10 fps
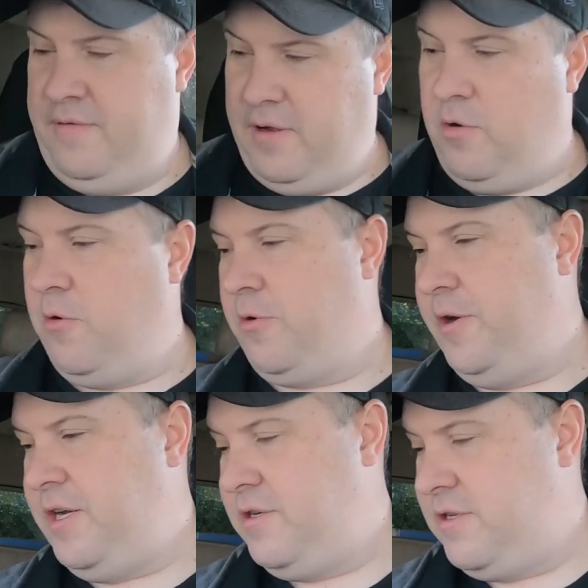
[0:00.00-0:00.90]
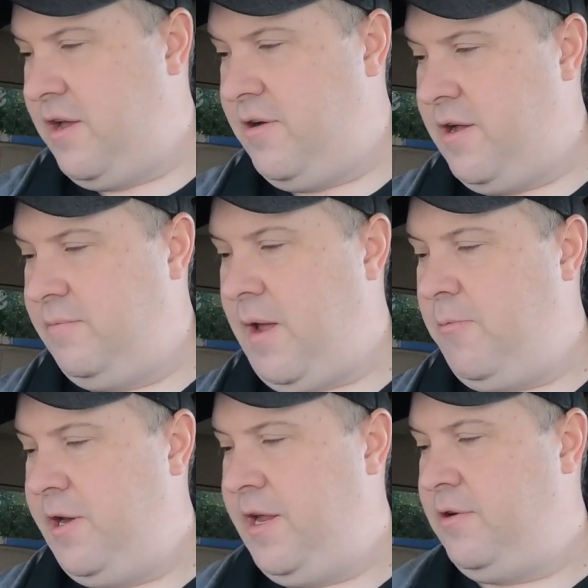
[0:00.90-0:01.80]
$1 each, so I
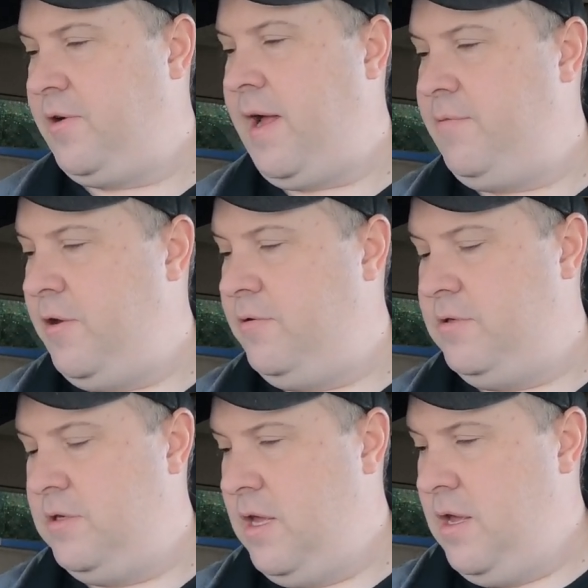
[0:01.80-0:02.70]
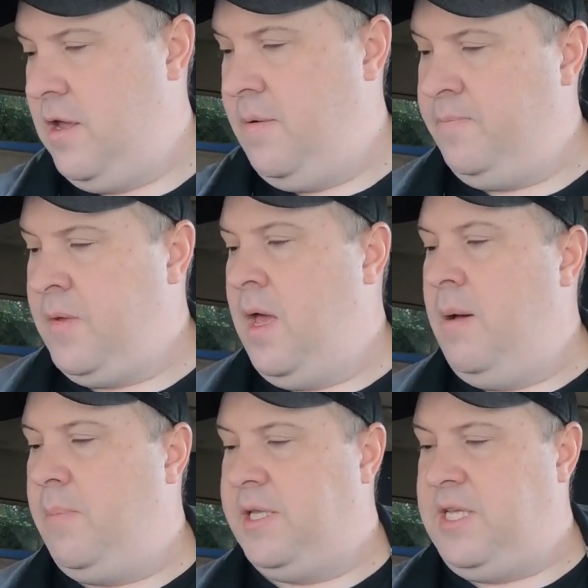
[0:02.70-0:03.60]
went ahead and grabbed those.
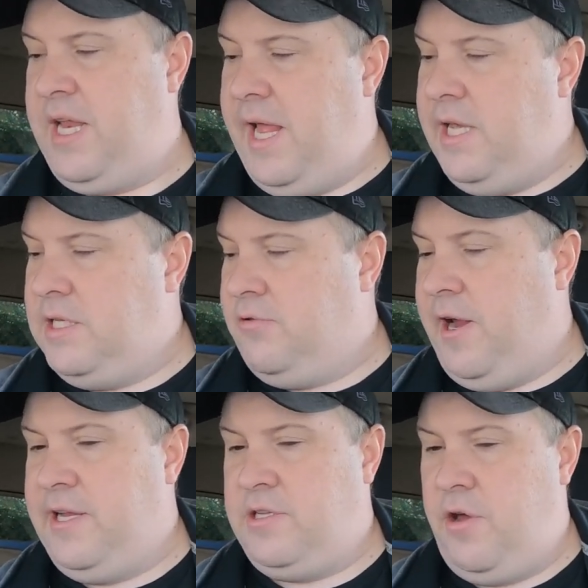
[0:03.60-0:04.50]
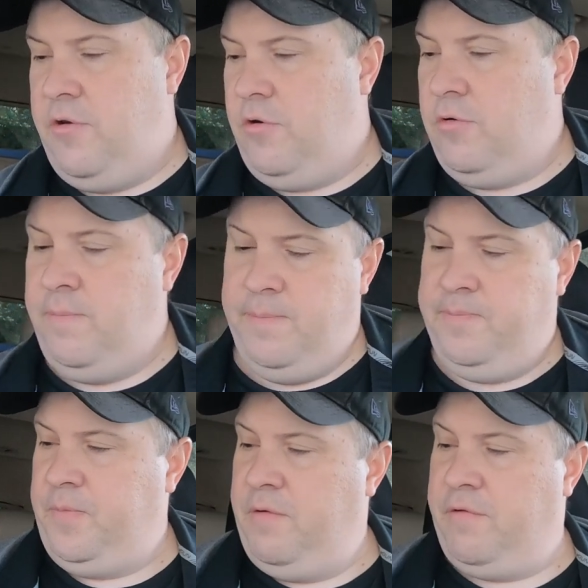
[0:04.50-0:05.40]
But today's grand total
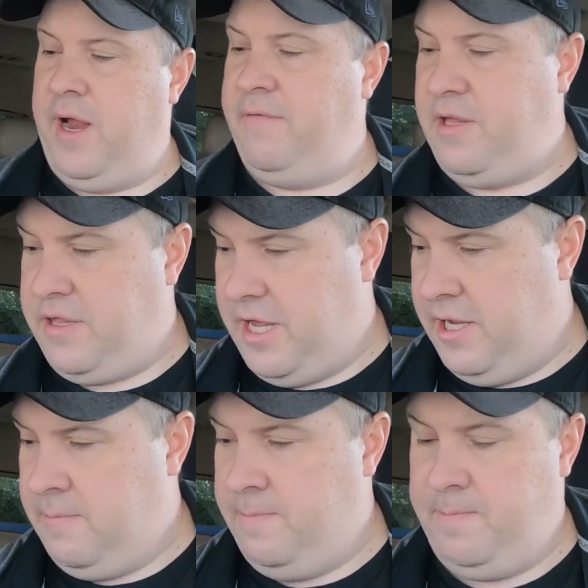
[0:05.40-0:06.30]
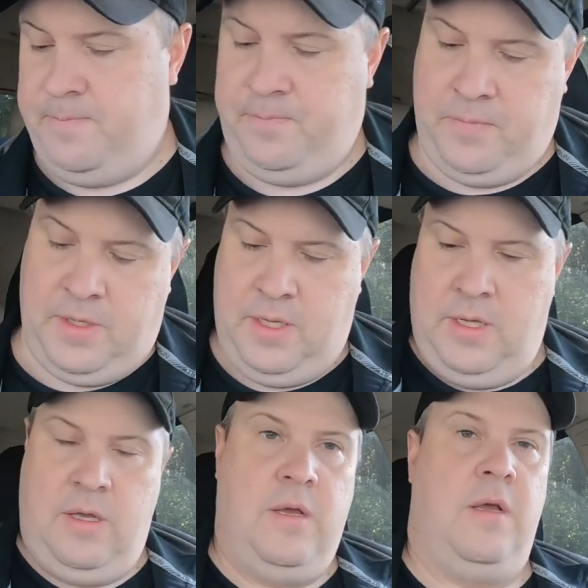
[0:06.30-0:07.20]
for everything
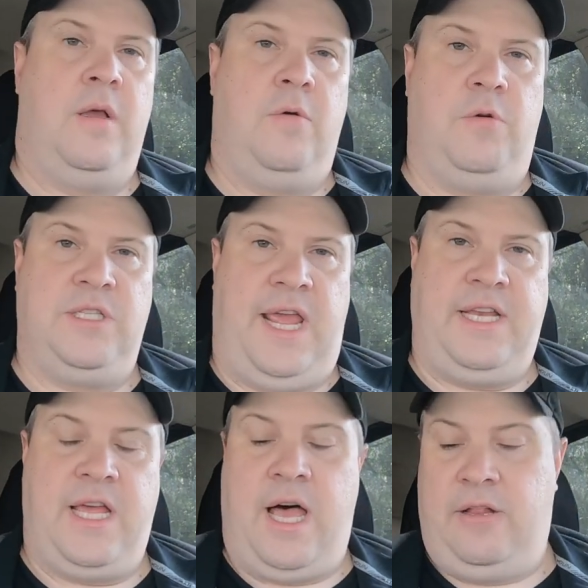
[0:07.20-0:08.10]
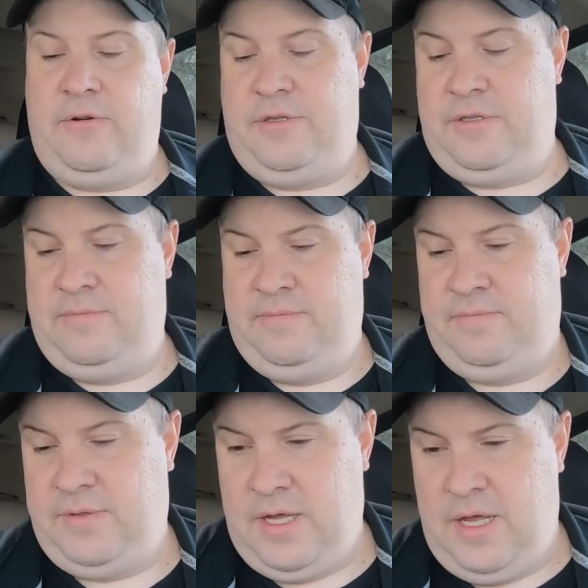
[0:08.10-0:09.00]
was $8.
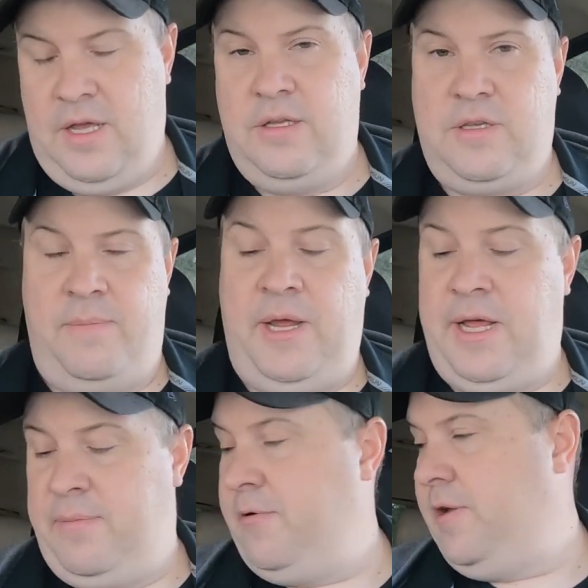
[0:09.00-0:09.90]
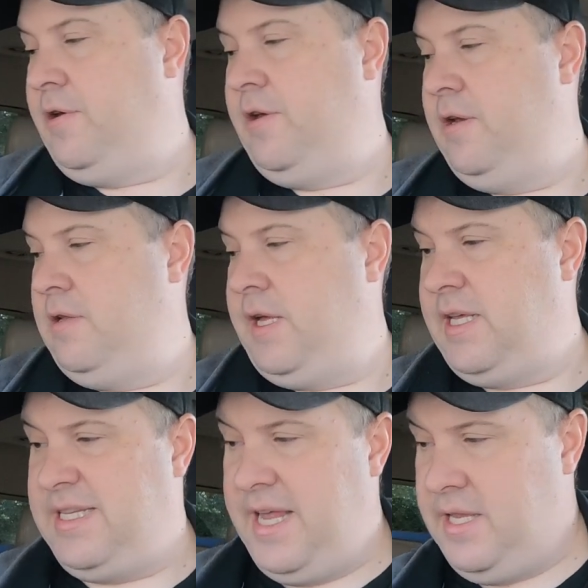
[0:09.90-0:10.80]
So I made out pretty good. Like I
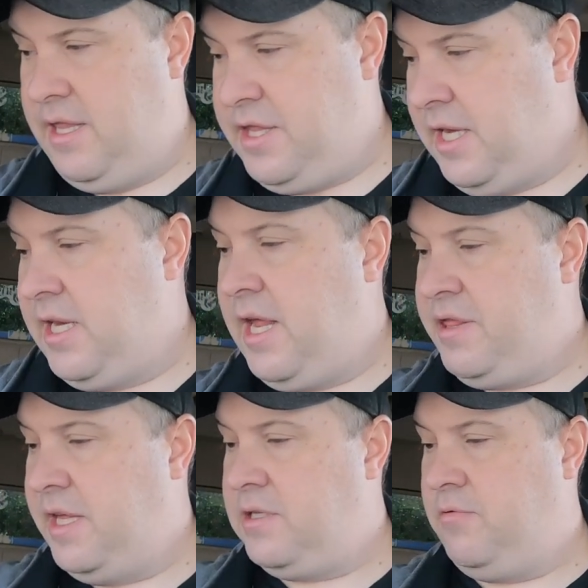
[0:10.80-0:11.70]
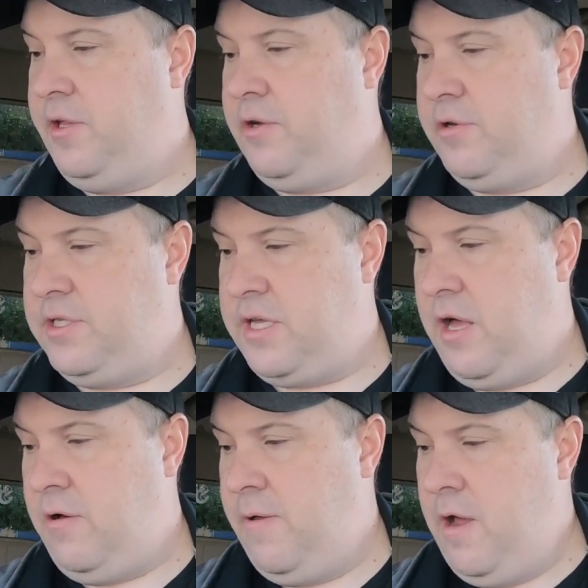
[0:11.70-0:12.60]
said, the thing that I think is really going to
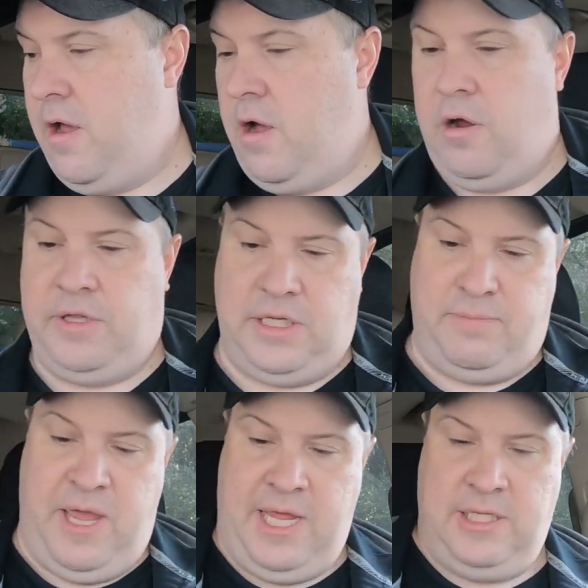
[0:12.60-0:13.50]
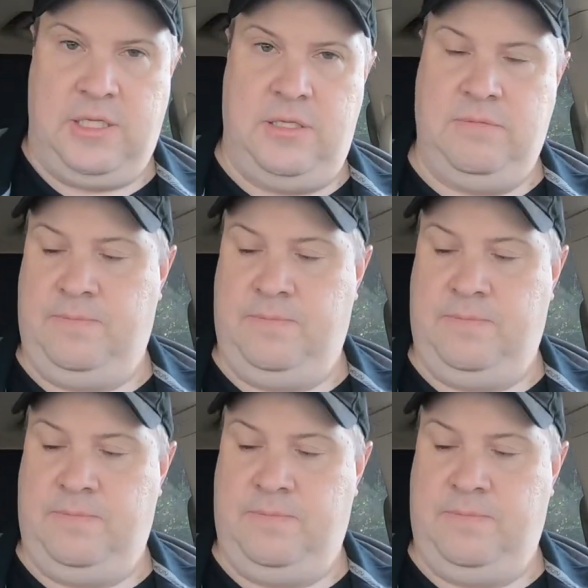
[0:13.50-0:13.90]
sell are these pins.